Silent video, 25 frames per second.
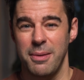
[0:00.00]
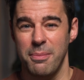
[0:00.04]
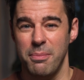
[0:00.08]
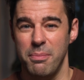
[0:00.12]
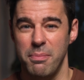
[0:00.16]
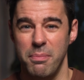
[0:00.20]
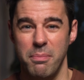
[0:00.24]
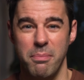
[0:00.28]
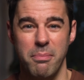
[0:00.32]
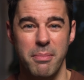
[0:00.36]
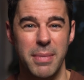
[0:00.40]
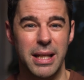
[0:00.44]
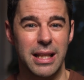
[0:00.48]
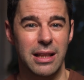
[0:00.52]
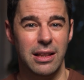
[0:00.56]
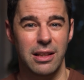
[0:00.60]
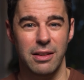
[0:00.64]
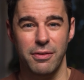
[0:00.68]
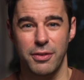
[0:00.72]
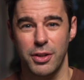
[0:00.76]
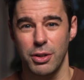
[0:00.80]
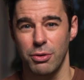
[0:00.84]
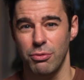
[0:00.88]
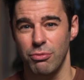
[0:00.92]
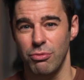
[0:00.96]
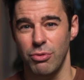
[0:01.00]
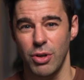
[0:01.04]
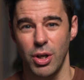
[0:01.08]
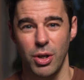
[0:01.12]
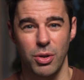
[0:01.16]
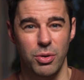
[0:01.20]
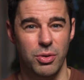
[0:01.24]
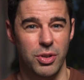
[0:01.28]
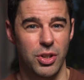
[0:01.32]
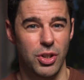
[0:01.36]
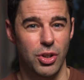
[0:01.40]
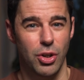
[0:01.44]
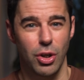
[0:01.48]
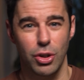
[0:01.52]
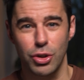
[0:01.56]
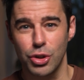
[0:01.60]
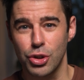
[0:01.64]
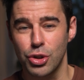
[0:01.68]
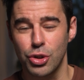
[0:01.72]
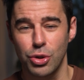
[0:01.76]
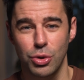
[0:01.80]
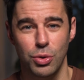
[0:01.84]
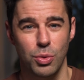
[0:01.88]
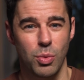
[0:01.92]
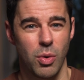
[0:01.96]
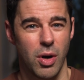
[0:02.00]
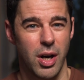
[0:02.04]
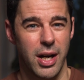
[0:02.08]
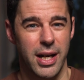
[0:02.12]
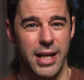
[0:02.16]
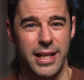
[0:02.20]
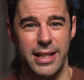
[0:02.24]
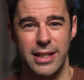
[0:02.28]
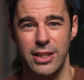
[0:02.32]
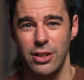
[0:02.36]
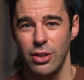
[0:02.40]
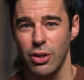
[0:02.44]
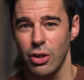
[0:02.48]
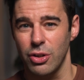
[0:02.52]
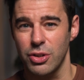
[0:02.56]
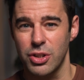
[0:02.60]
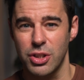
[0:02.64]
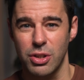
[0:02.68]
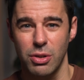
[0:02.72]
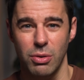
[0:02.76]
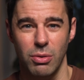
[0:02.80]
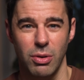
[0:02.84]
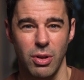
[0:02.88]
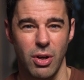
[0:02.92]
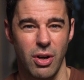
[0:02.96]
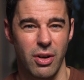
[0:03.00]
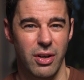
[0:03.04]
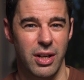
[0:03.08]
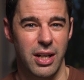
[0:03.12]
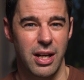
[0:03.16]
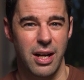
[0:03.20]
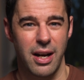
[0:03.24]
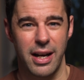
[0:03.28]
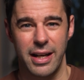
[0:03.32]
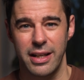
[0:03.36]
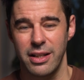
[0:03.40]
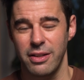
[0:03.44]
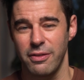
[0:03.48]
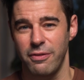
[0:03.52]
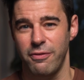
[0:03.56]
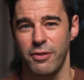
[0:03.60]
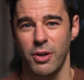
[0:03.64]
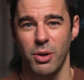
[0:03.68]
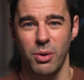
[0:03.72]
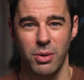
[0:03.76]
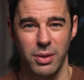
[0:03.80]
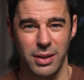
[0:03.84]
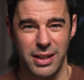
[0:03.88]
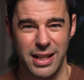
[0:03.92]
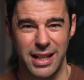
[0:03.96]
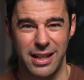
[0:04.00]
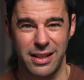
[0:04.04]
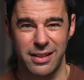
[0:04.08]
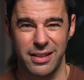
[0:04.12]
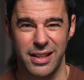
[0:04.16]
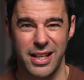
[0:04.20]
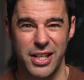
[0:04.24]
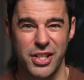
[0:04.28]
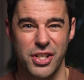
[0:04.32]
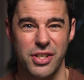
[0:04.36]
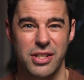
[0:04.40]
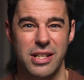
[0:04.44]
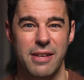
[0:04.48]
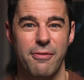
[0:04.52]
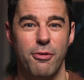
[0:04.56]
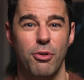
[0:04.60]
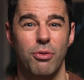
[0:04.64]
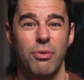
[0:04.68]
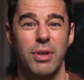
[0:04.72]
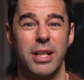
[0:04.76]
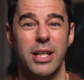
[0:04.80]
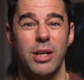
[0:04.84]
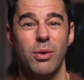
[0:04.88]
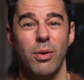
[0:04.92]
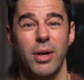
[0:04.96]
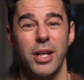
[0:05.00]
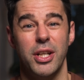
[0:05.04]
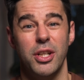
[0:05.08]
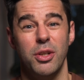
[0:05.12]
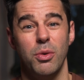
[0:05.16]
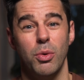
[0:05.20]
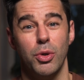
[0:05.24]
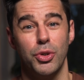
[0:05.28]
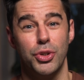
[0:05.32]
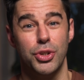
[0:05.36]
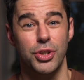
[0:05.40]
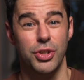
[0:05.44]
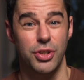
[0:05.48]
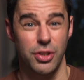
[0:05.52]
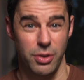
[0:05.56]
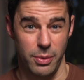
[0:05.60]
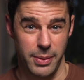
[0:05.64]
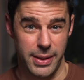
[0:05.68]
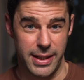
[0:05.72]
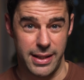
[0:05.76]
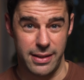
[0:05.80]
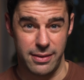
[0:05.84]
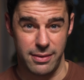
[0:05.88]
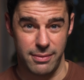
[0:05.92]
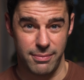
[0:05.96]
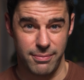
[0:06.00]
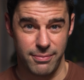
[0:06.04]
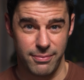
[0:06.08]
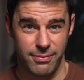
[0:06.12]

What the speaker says: middle of the road, not too wide, not too long kind of focal length, and I just never really quite knew what to do with it.